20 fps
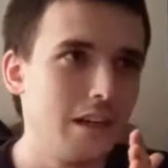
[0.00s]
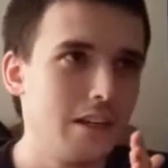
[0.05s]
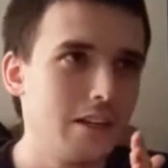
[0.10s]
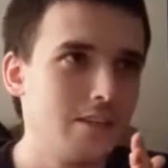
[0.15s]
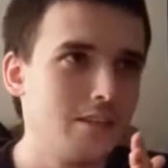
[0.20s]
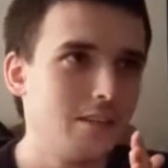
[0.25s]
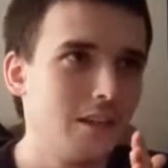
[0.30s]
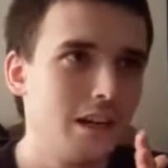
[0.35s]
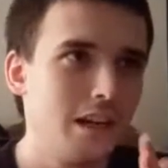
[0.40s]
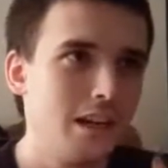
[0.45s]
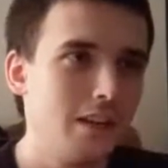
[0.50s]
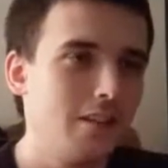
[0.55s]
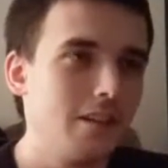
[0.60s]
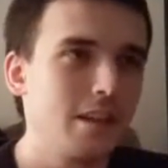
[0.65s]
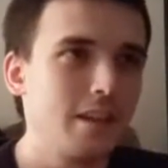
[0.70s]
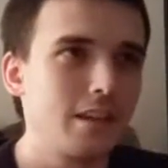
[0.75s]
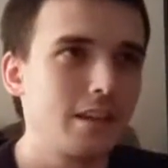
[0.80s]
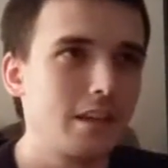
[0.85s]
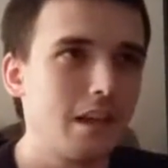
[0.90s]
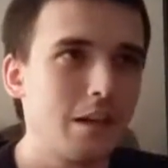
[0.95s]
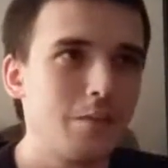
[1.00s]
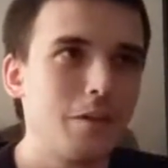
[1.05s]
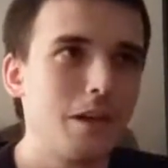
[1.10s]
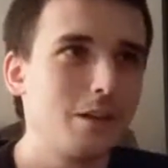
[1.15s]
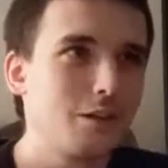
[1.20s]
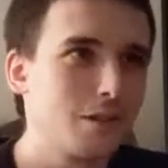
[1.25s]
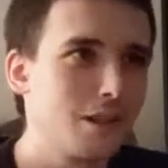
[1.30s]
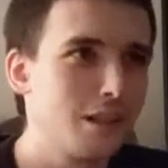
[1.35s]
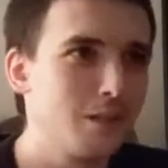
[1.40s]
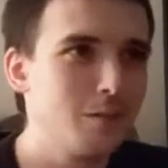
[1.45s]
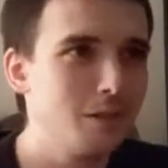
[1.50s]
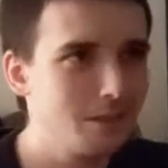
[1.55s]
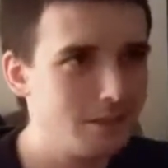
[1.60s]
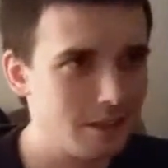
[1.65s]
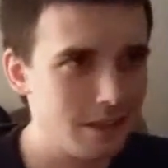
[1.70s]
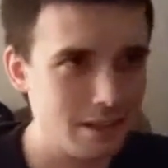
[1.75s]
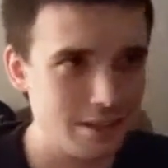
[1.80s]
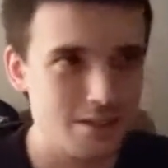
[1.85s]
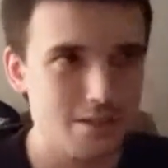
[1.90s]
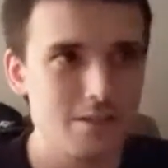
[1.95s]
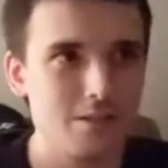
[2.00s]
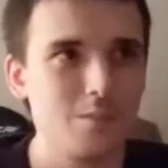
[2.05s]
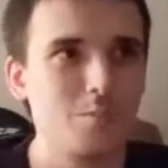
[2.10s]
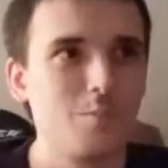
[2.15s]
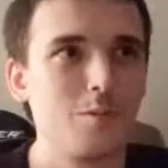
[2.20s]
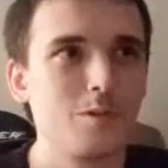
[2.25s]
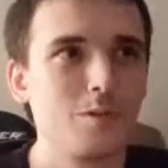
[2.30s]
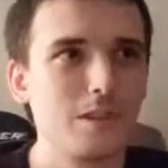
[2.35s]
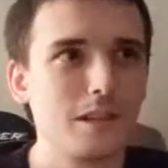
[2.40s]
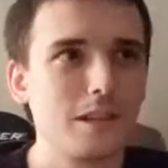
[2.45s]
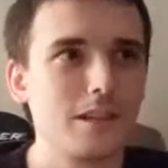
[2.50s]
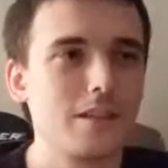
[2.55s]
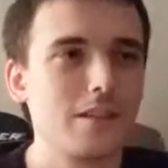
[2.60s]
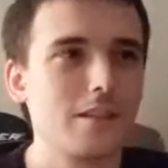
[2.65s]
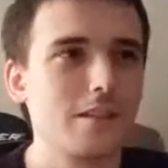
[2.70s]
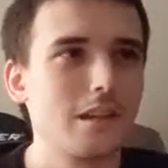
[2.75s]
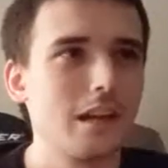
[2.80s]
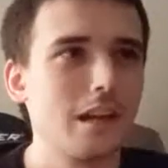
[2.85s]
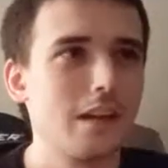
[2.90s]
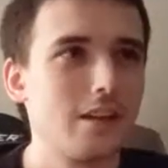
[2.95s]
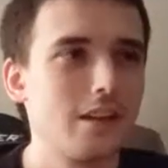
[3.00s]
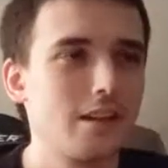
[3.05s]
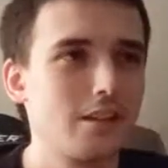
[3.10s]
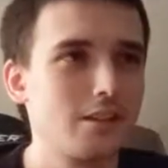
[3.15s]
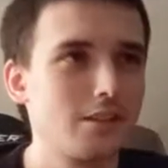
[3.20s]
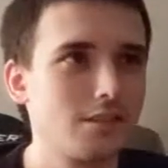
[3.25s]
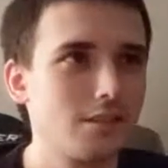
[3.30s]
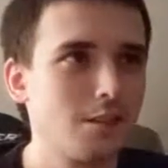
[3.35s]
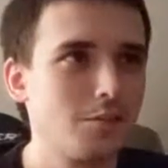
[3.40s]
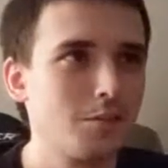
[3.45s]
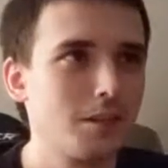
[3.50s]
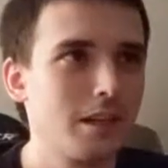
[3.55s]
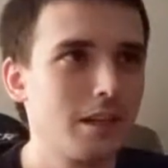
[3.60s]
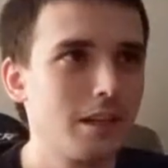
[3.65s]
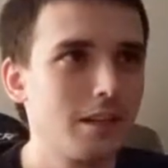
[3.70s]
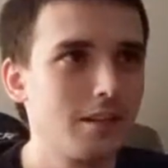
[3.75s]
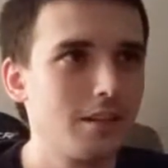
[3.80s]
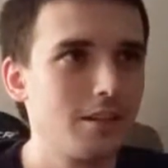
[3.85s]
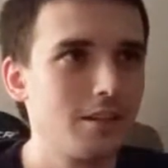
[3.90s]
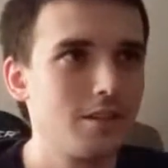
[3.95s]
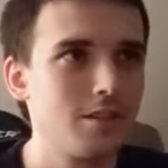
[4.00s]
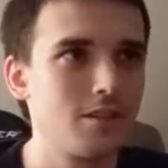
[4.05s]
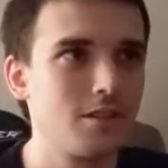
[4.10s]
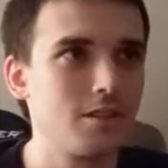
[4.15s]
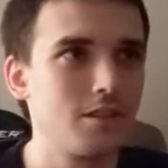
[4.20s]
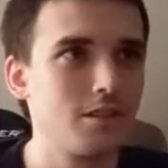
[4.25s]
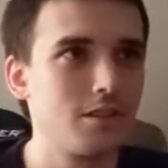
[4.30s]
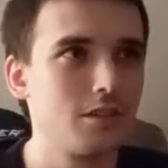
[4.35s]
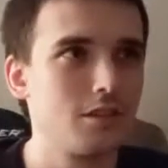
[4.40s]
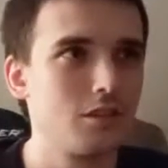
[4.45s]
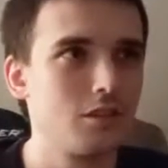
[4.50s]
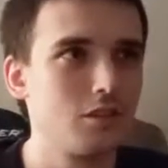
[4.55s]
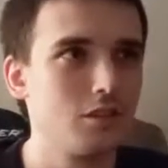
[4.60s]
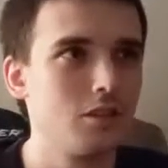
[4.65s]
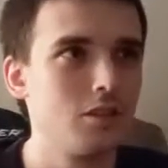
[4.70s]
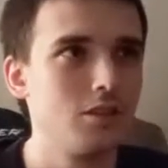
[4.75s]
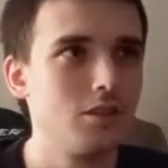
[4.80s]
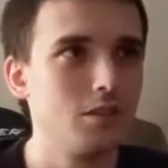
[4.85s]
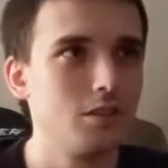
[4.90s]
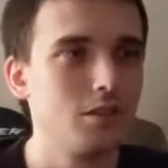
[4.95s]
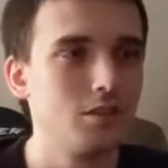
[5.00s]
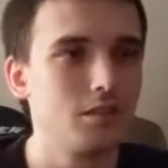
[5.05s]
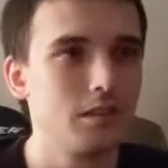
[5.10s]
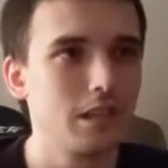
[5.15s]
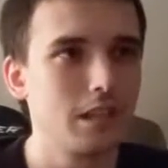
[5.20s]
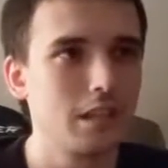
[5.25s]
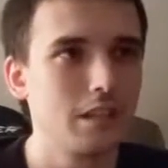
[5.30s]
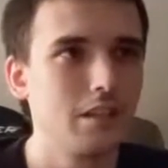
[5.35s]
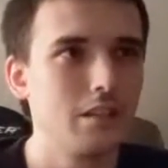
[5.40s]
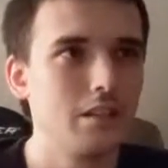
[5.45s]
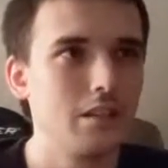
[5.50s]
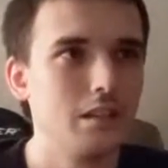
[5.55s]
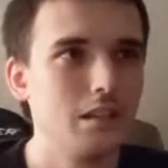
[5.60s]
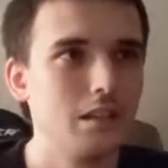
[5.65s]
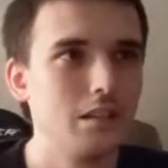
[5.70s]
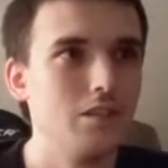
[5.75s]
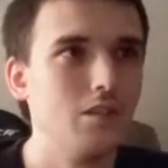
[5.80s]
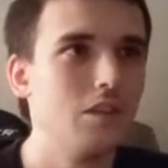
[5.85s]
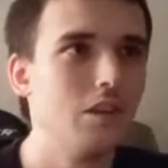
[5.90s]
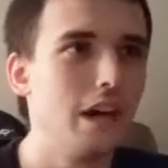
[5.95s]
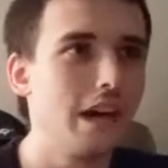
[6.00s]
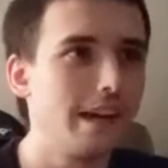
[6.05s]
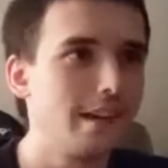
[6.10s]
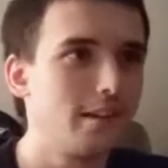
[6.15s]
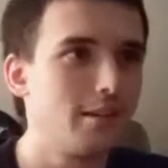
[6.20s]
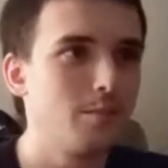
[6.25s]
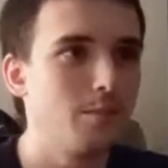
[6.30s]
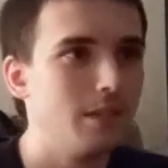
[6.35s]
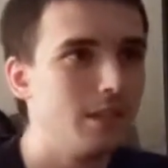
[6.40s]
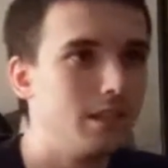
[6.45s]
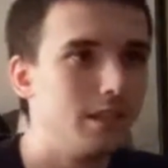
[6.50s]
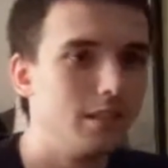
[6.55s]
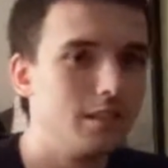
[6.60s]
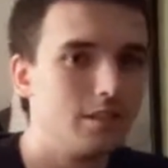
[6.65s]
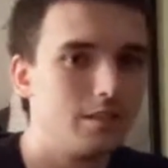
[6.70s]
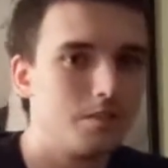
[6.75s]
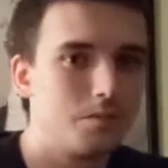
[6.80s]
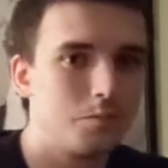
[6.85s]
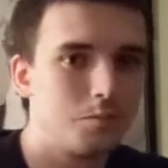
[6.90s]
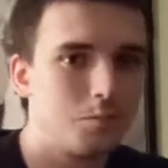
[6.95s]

it's not like I'm not trying to be sexist, but like I think some characters should deserve like not to be